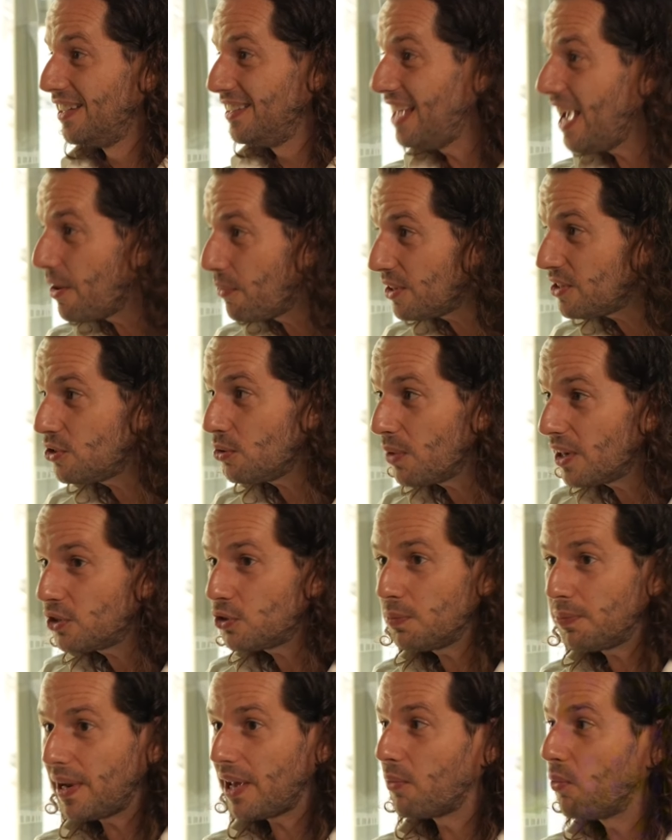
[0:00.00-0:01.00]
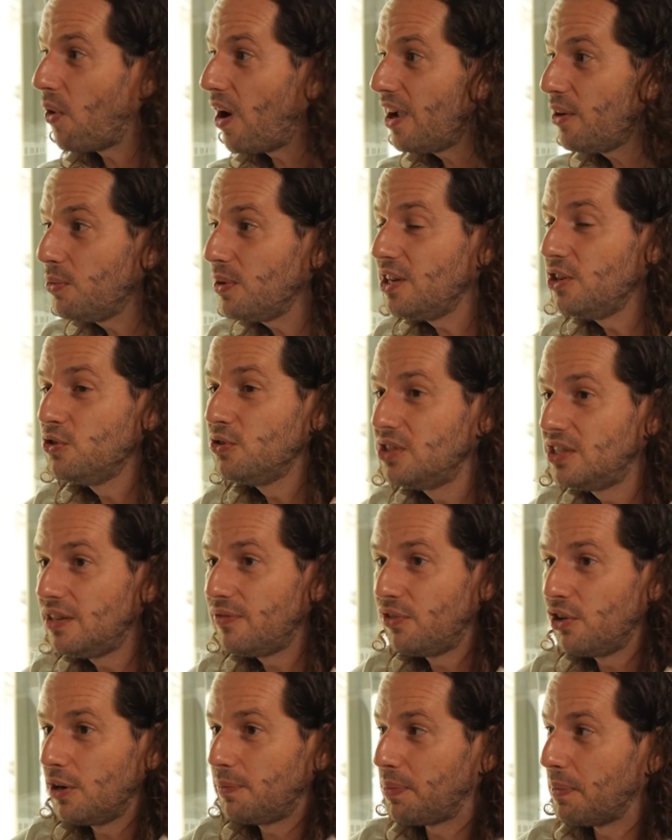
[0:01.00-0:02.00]
Yeah, what's your right to play? Why would you
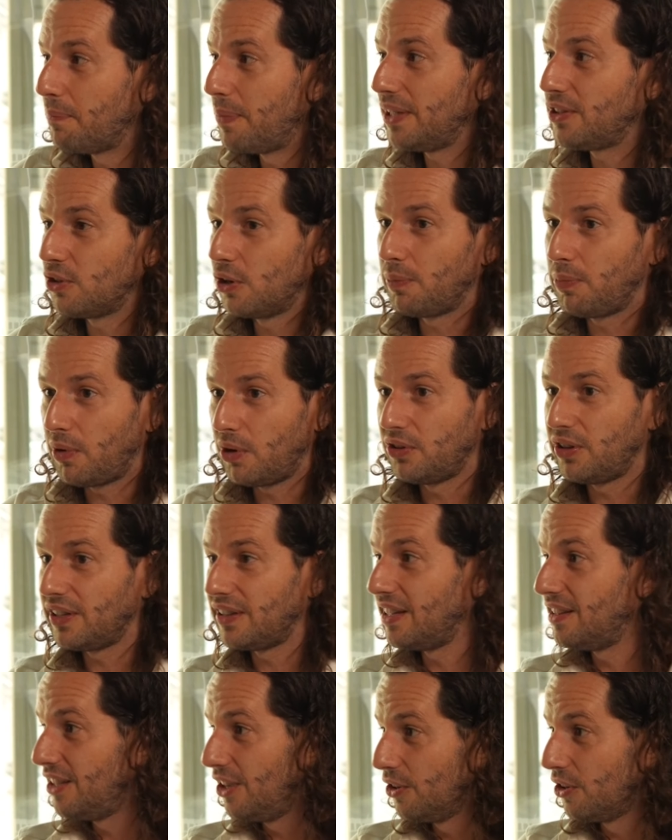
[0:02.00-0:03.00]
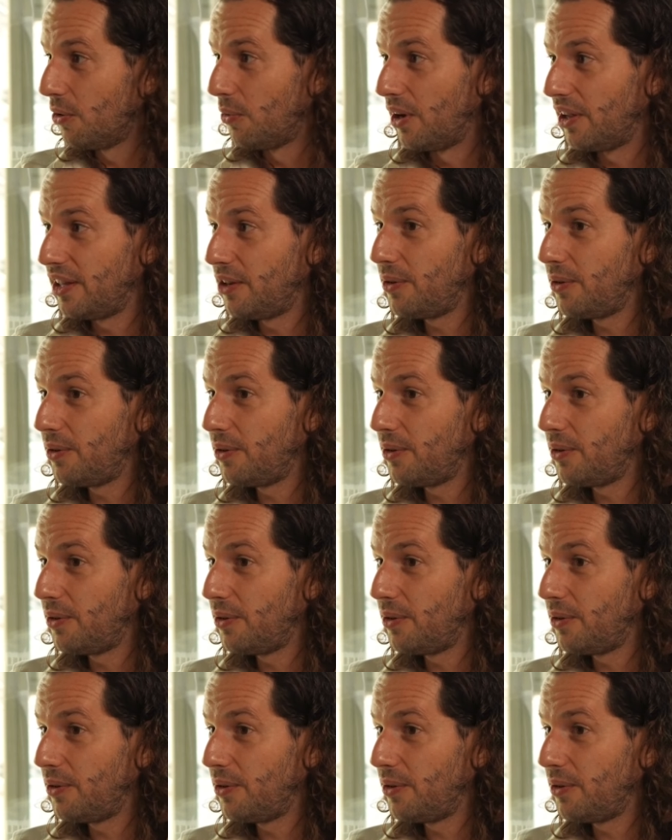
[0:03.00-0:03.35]
develop a better product than the other one?